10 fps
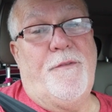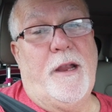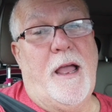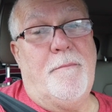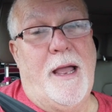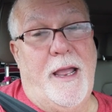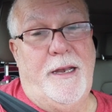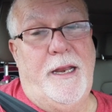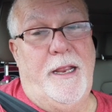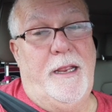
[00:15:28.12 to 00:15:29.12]
forgot my
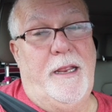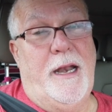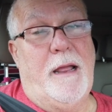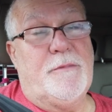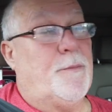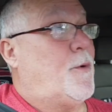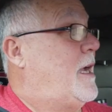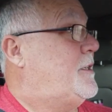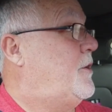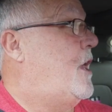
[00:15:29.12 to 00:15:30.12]
ID, and I'm
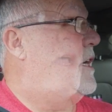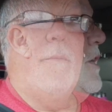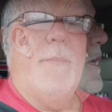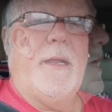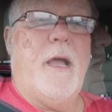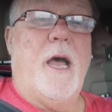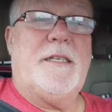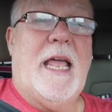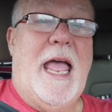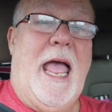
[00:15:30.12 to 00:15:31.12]
surprised they're not checking.
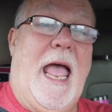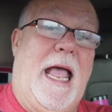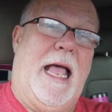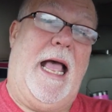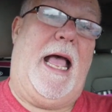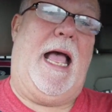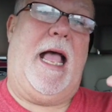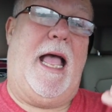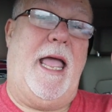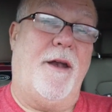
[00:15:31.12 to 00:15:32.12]
Because
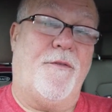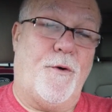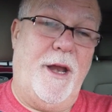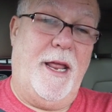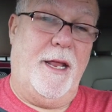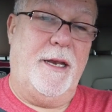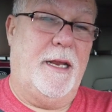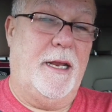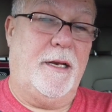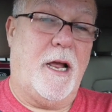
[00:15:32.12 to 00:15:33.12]
I had a friend
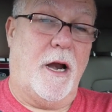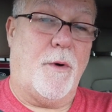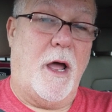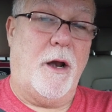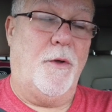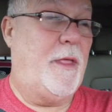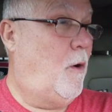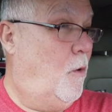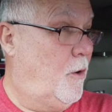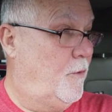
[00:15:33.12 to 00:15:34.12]
in Colorado that
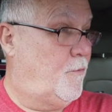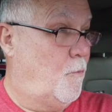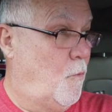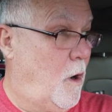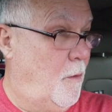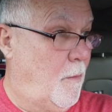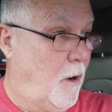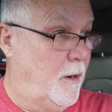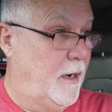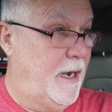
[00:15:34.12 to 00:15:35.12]
ordered from
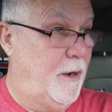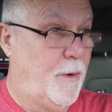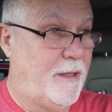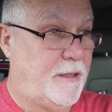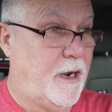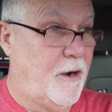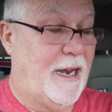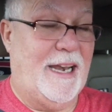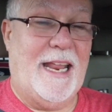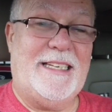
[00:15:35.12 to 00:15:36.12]
Walmart, and he went there,
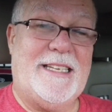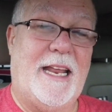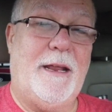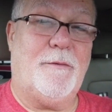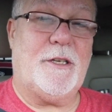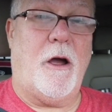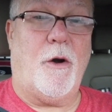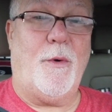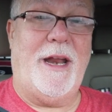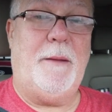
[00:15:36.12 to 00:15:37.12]
and they said it was
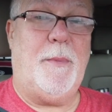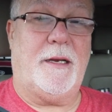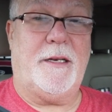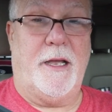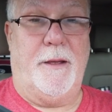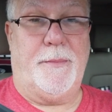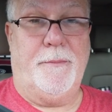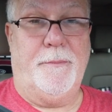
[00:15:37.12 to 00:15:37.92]
already picked up.